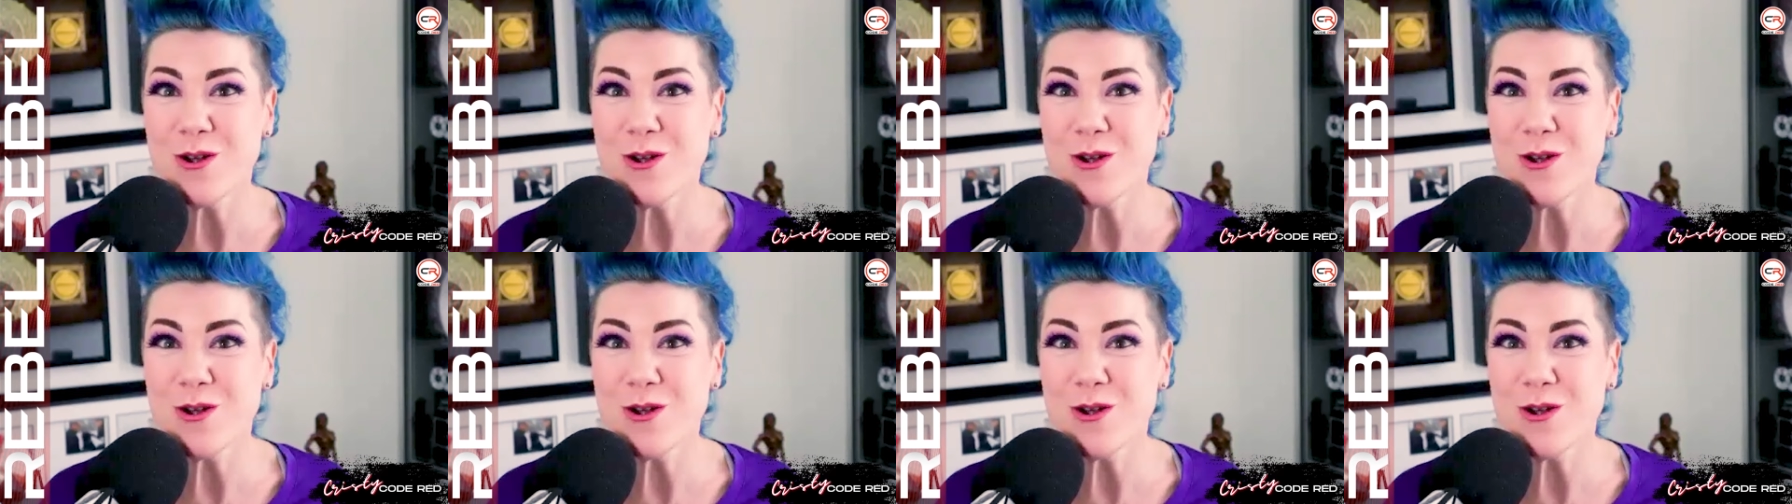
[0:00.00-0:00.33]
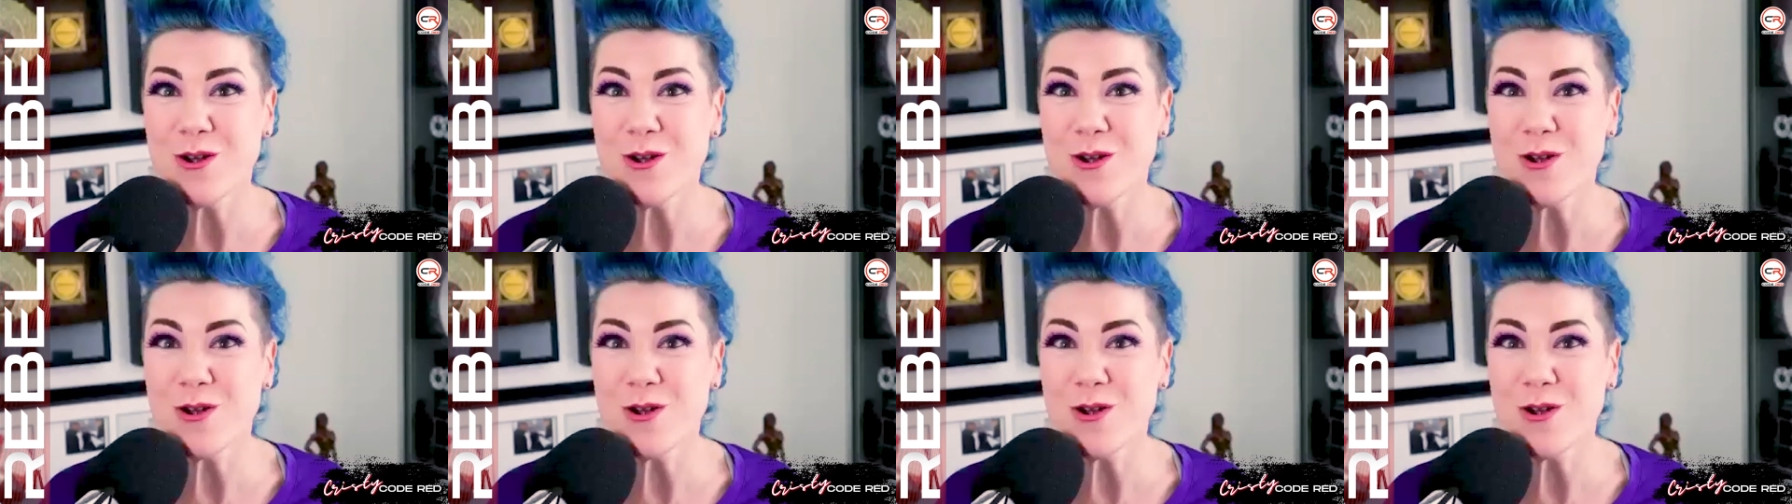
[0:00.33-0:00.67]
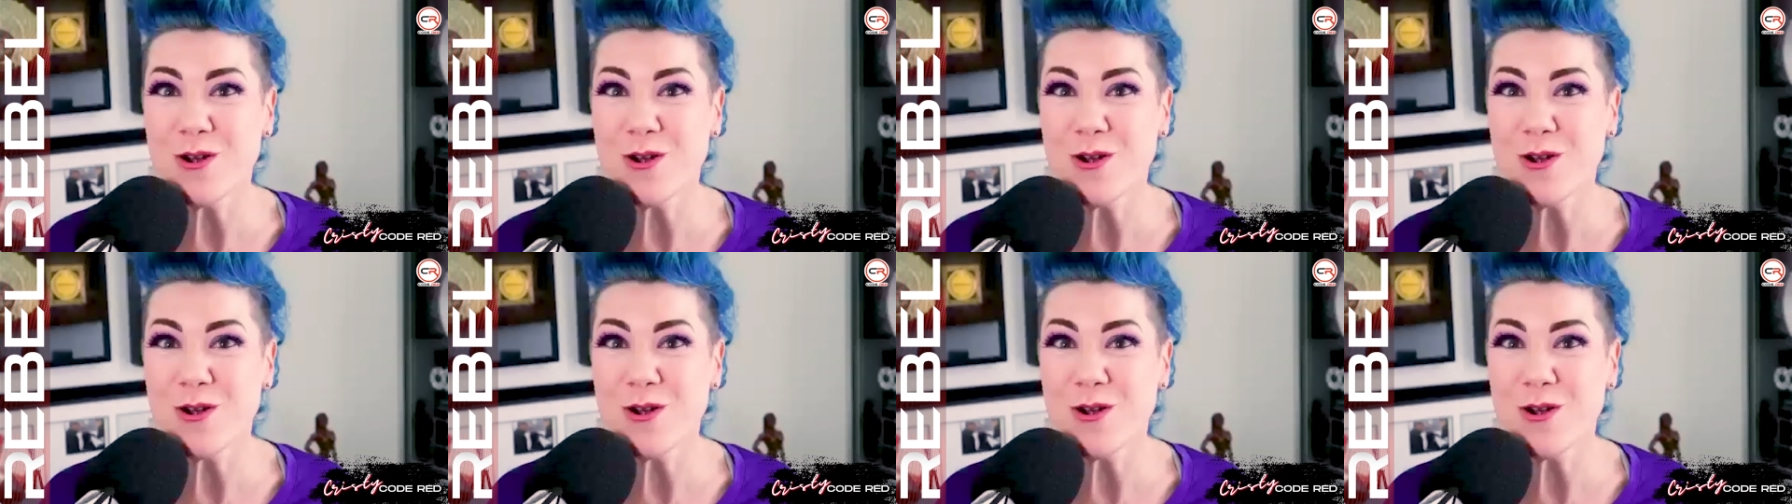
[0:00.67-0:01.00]
You know, I'm not
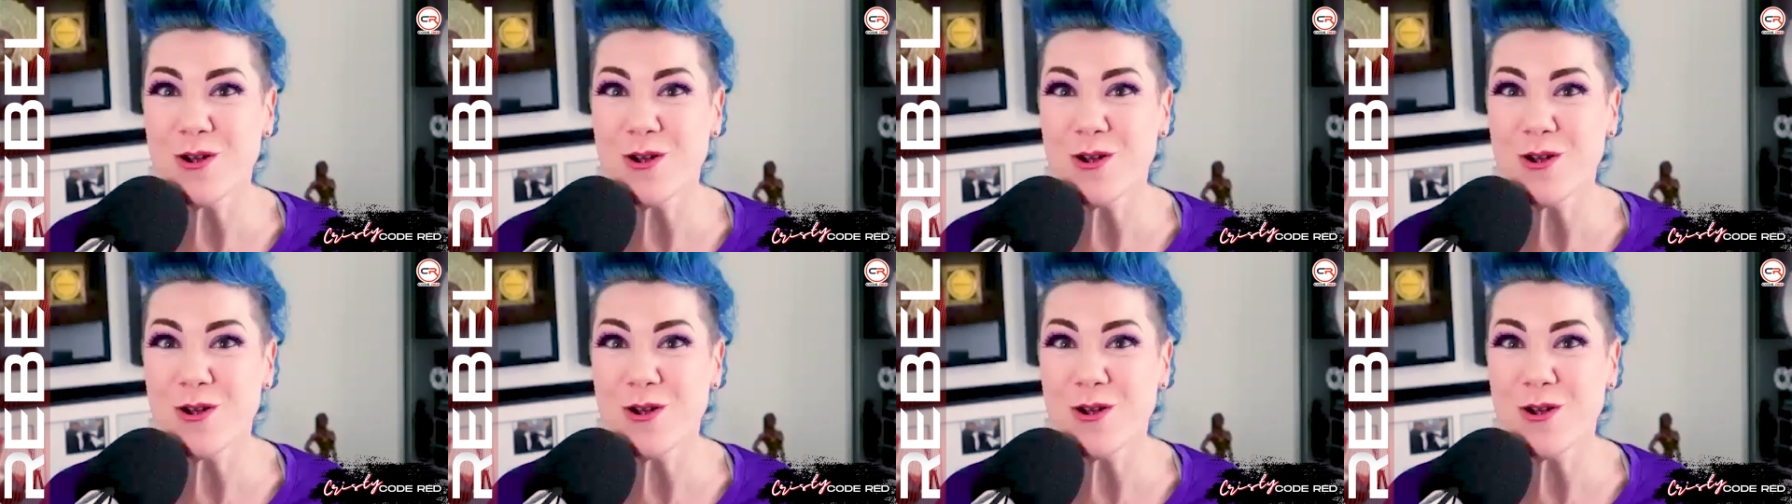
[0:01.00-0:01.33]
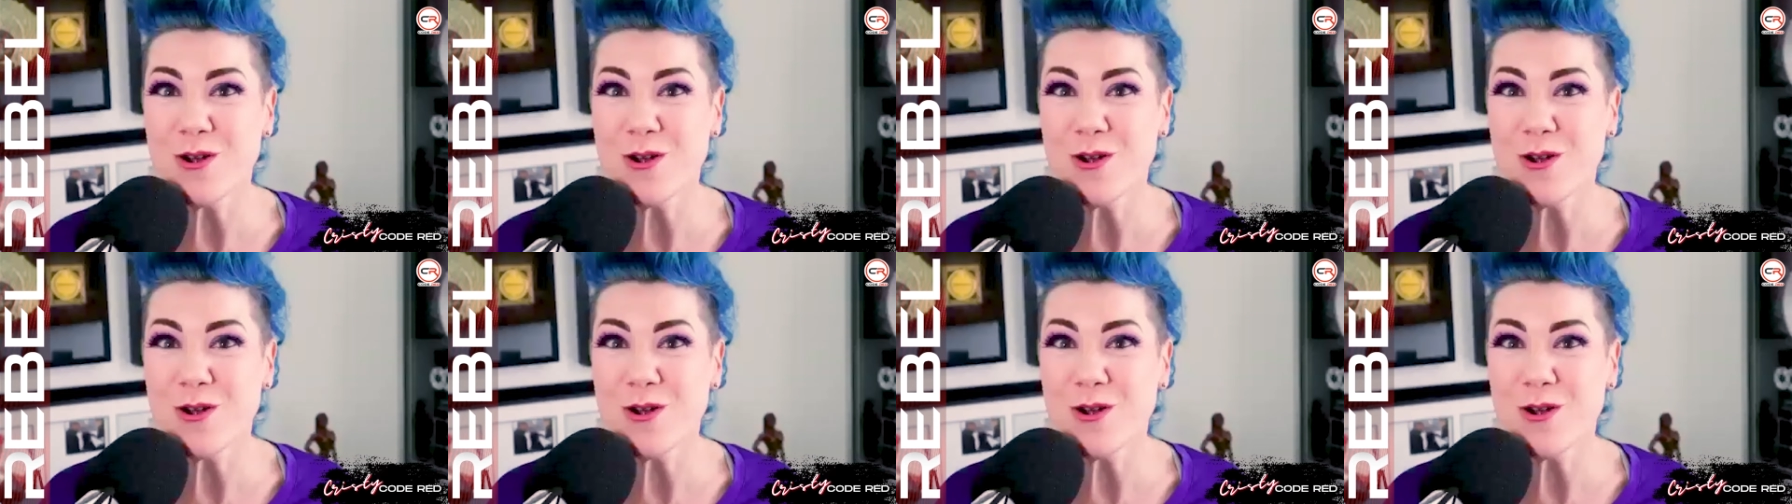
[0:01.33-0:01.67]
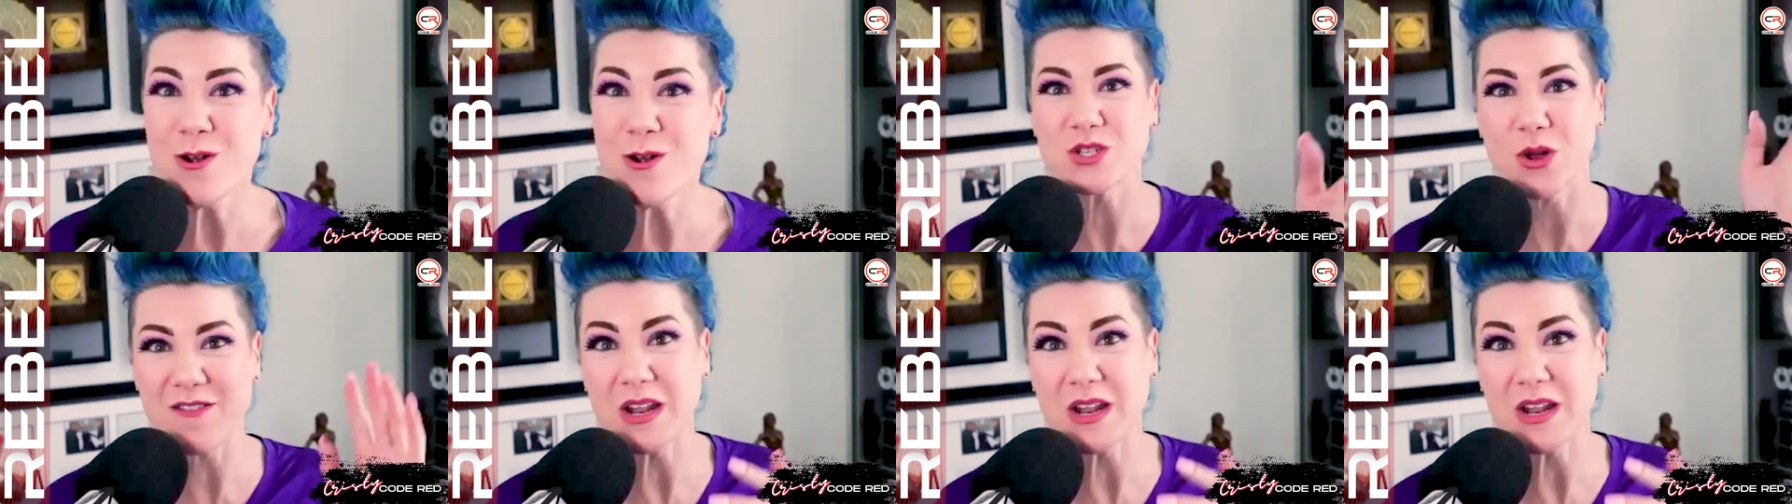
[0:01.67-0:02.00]
paying your half
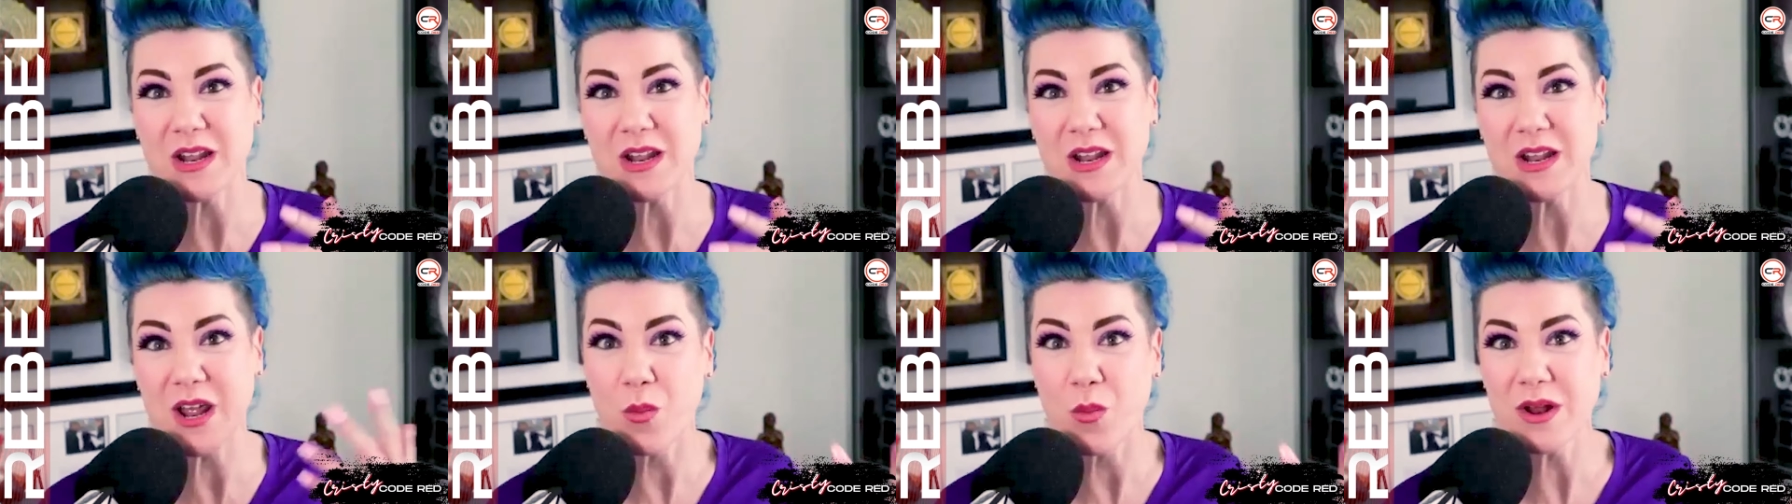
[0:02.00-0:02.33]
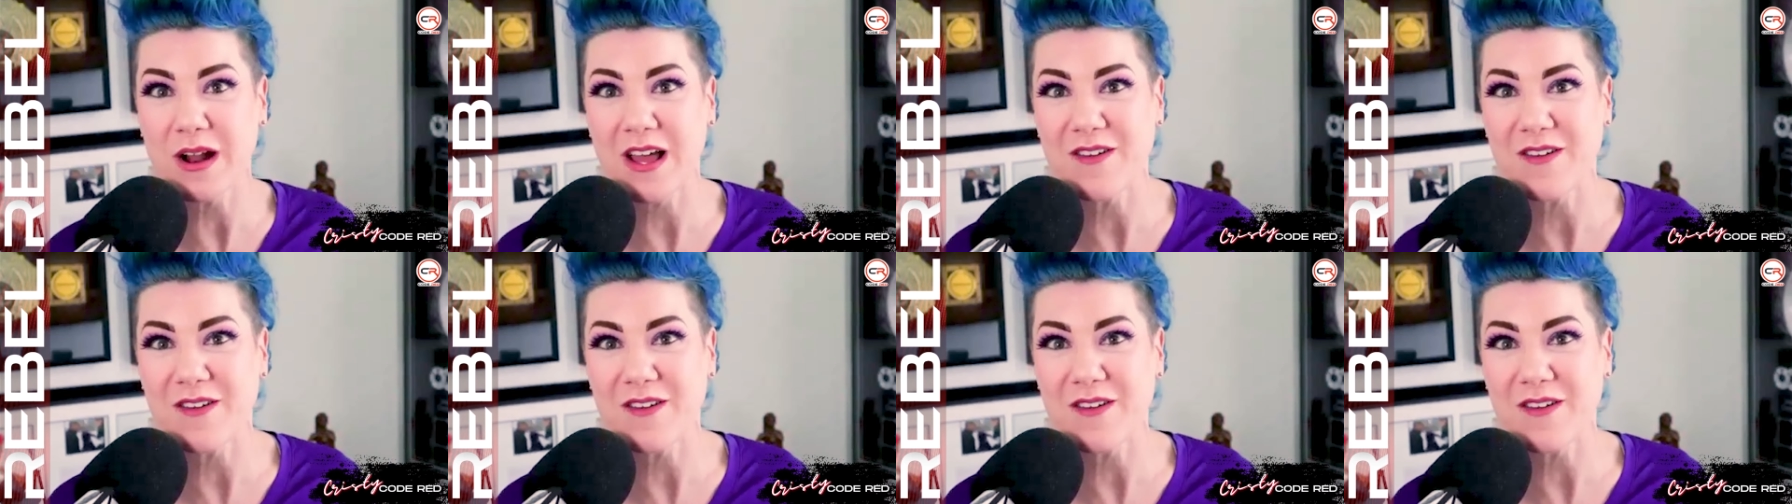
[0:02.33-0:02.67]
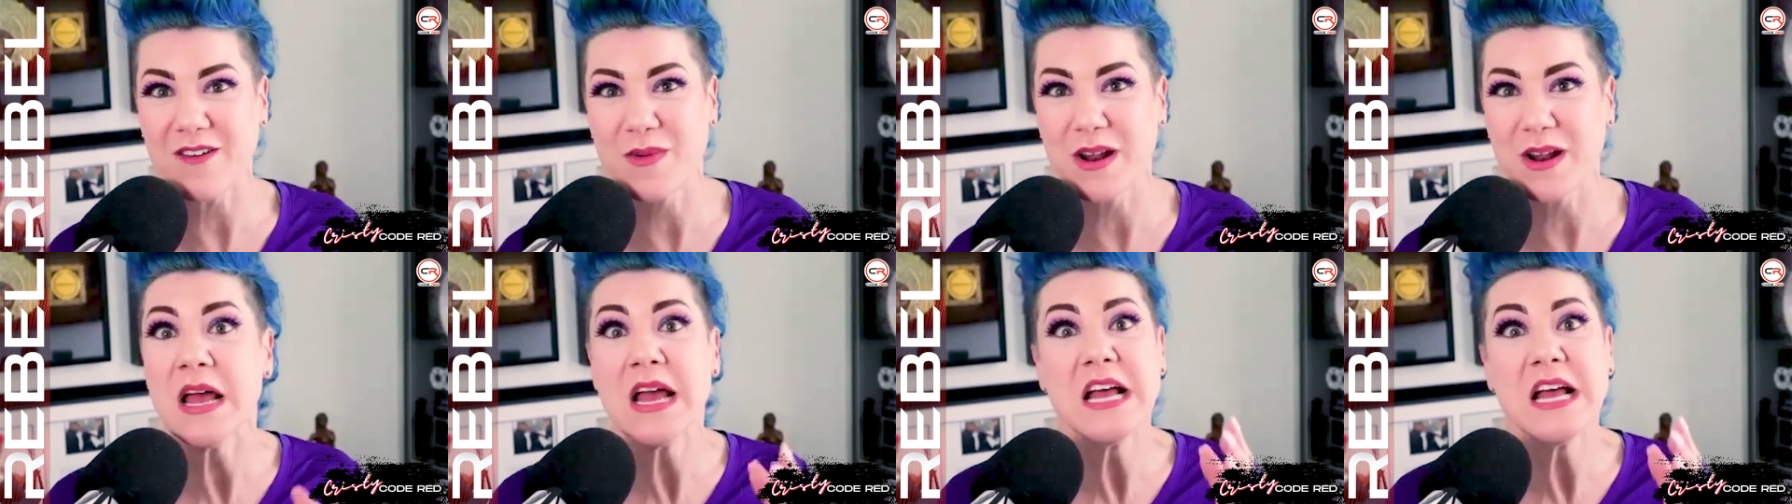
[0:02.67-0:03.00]
when you guys all have money and
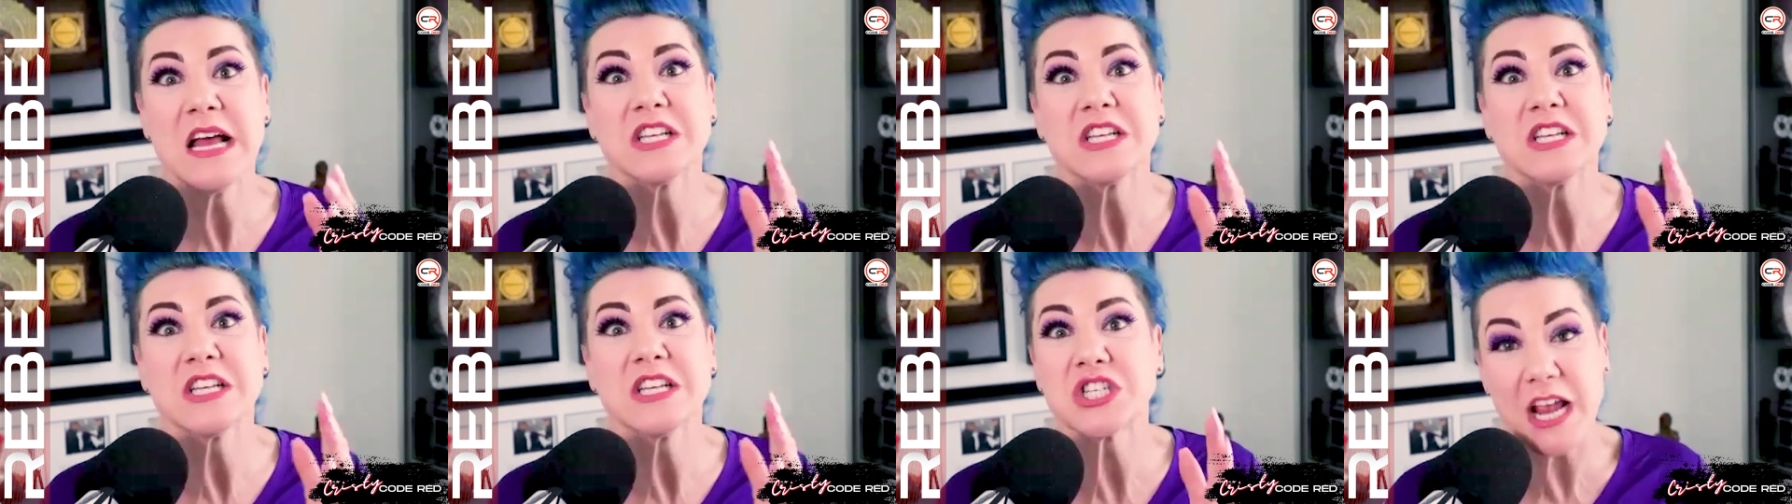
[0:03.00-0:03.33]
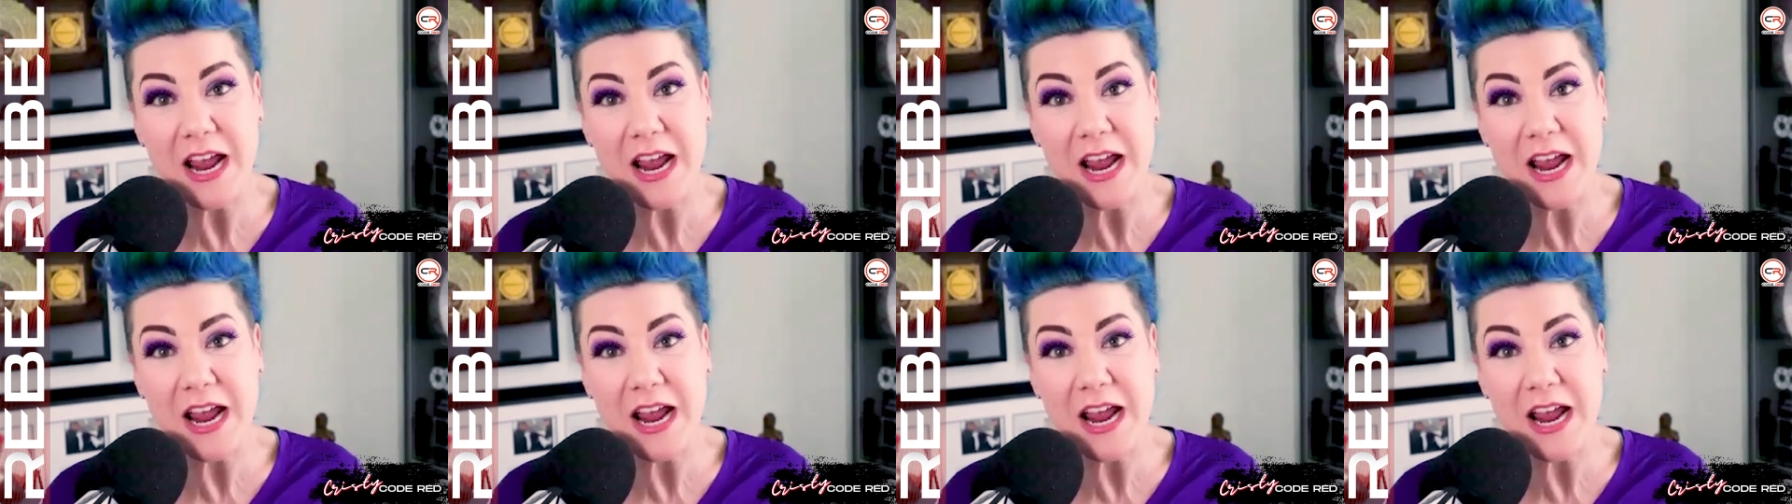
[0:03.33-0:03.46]
we don't have money.